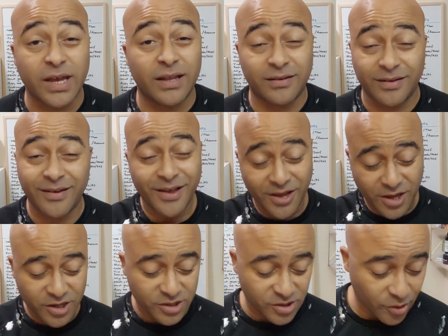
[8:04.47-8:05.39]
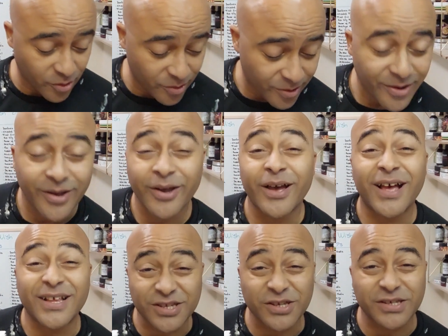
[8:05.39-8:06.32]
yet. So
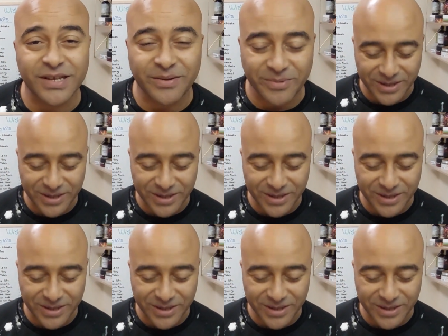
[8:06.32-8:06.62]
I'll see you in a